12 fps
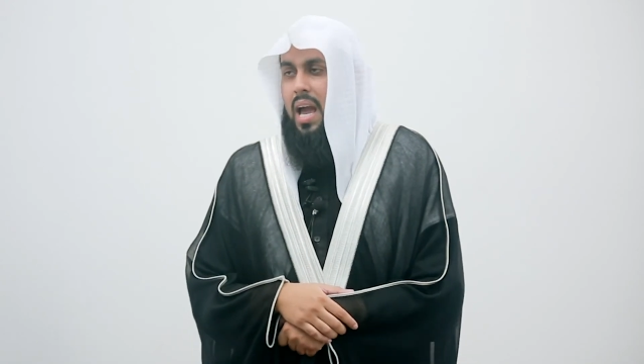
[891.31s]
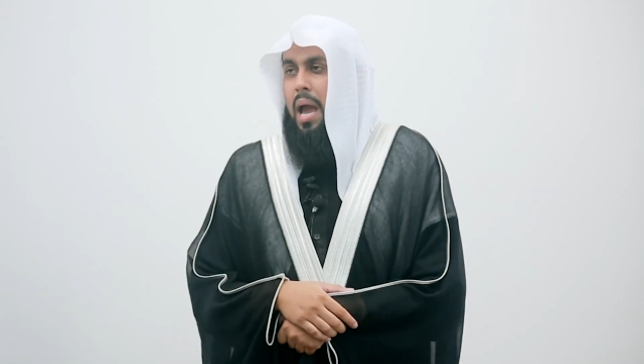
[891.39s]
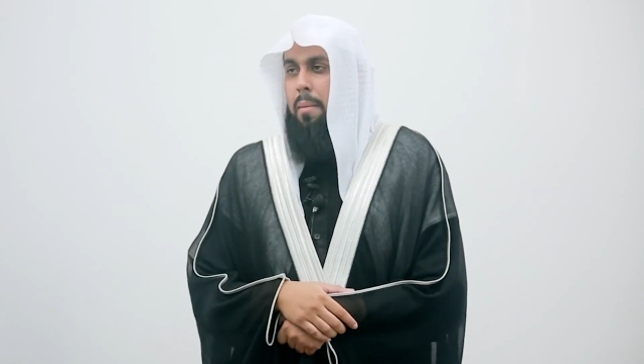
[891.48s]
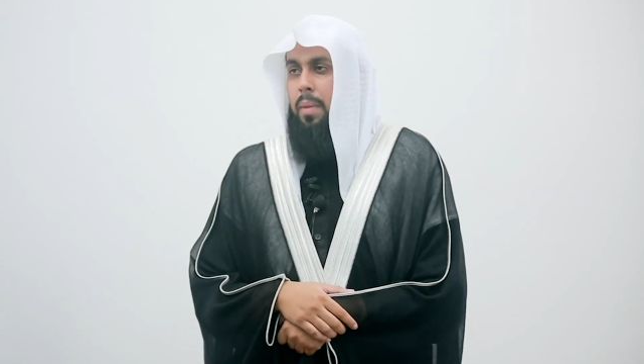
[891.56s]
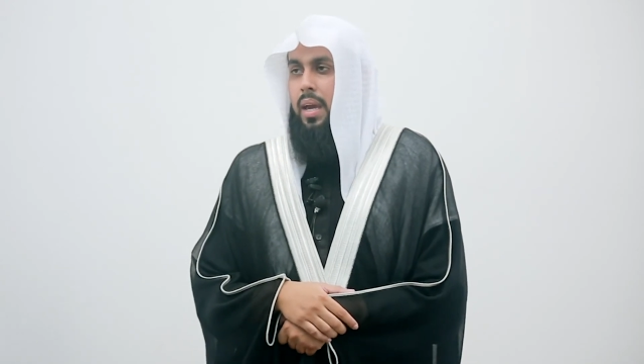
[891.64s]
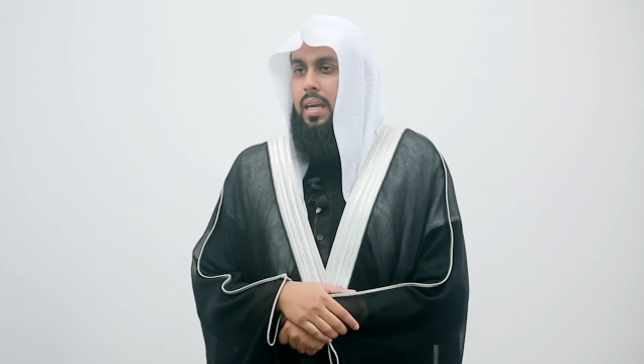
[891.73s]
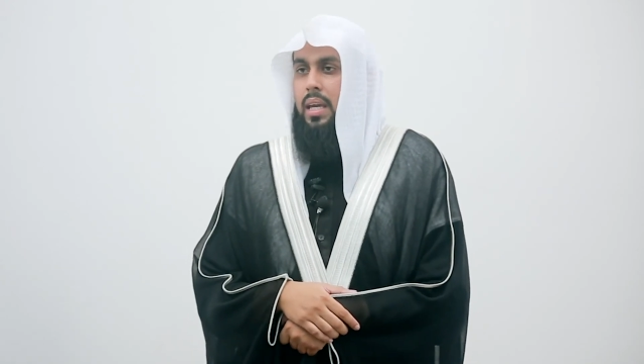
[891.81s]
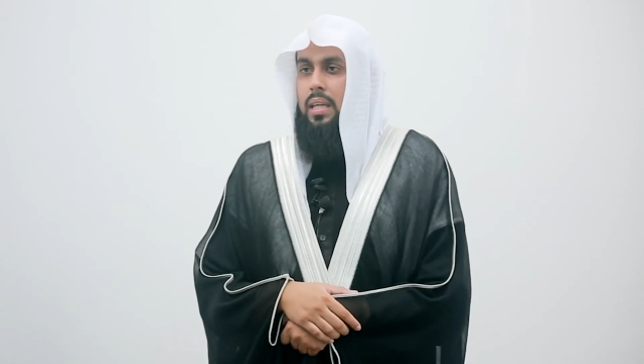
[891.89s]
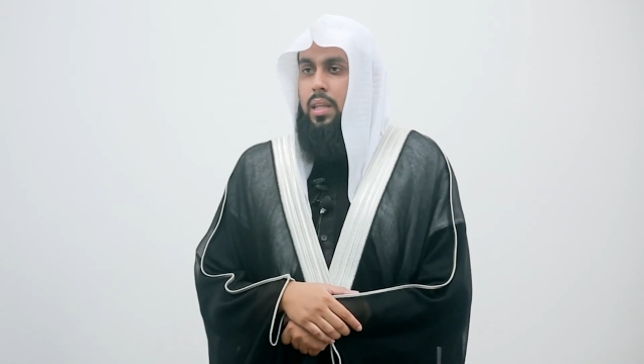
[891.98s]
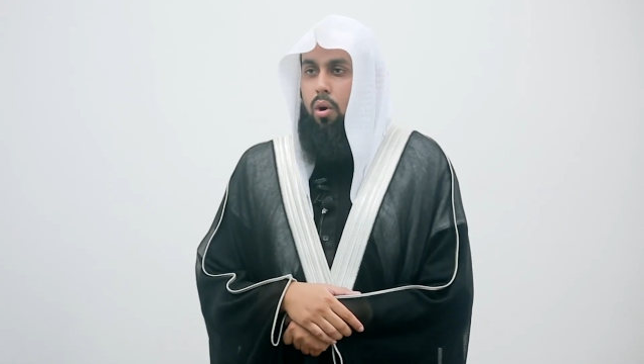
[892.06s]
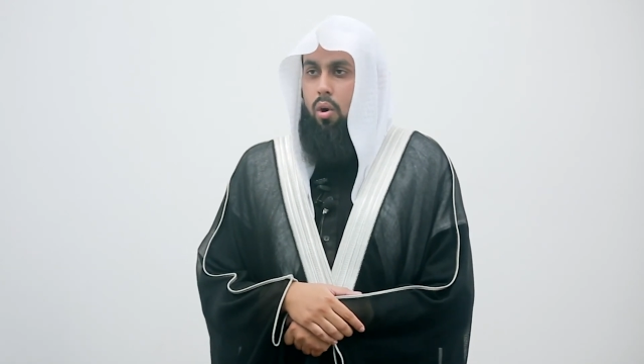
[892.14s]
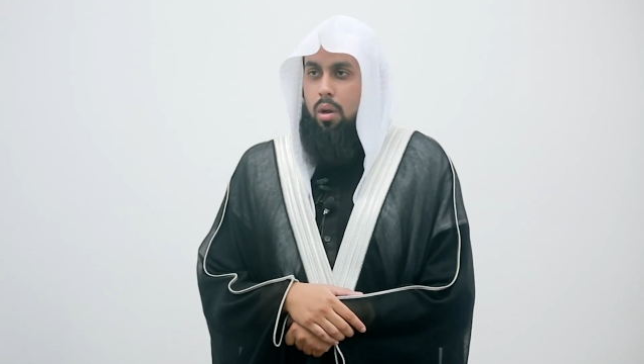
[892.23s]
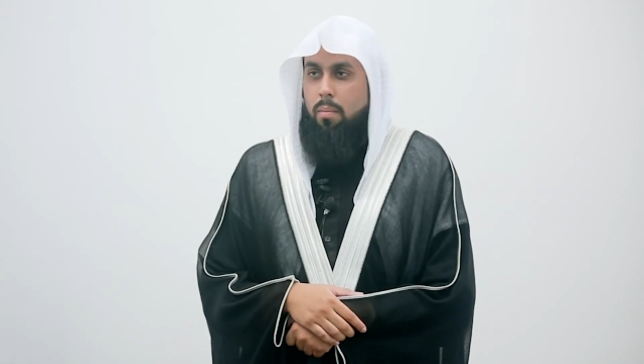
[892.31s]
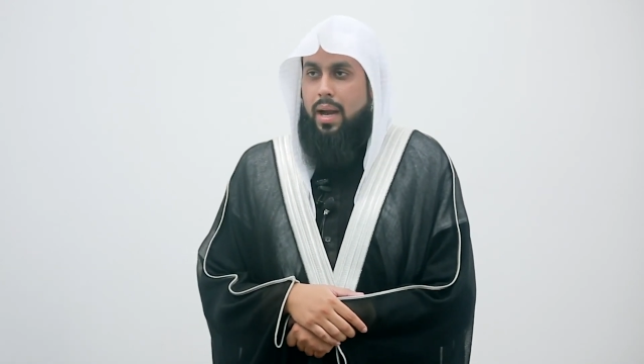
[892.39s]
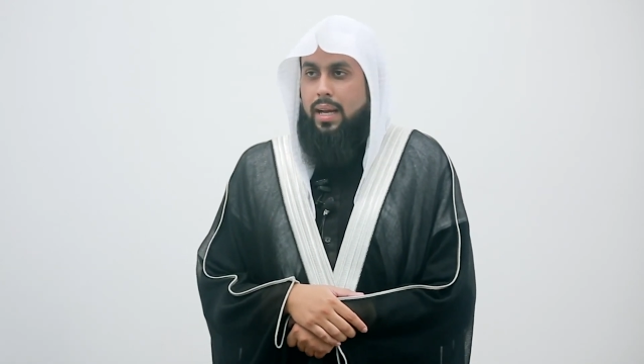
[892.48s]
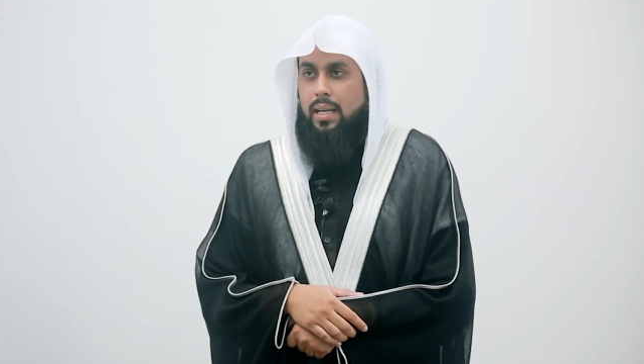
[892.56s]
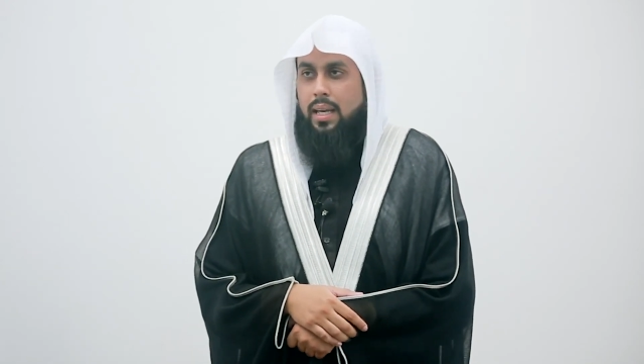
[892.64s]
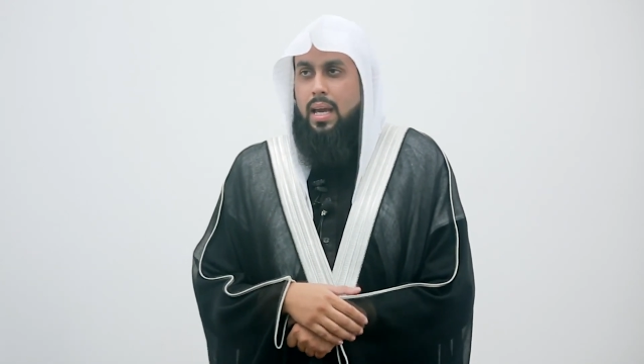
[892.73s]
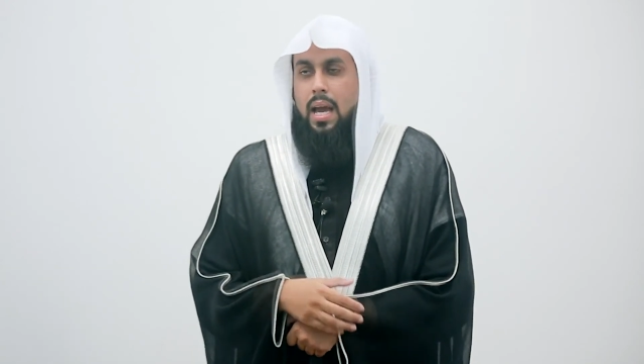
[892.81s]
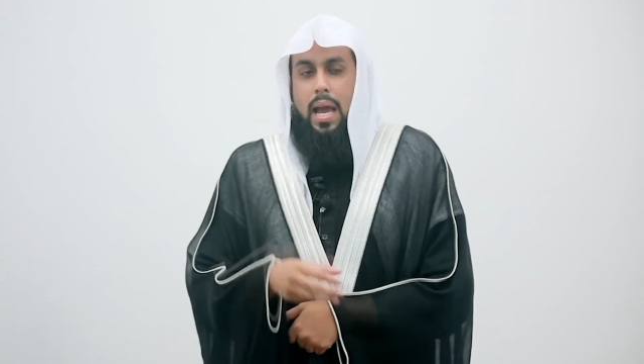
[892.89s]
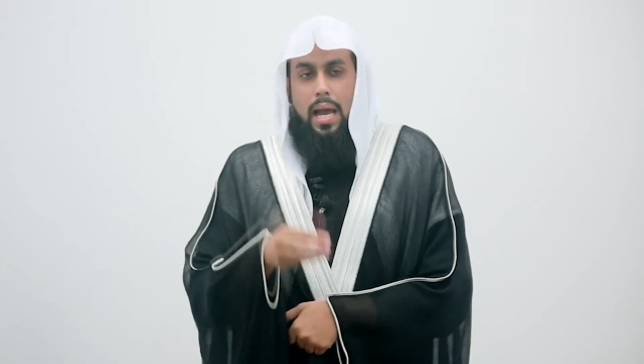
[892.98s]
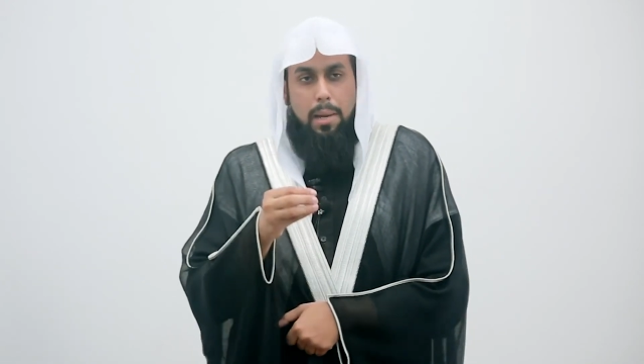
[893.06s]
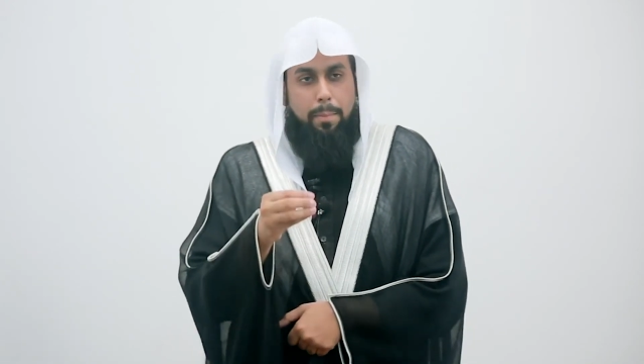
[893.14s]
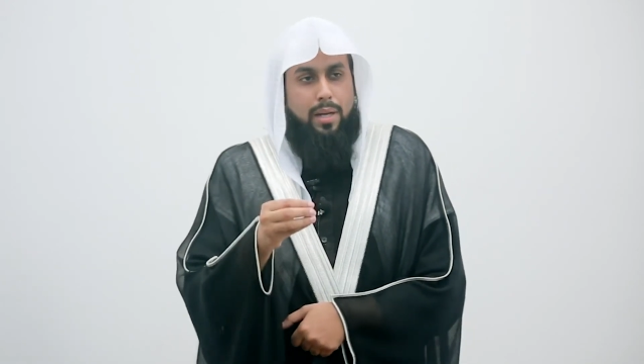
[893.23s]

and may He the Almighty help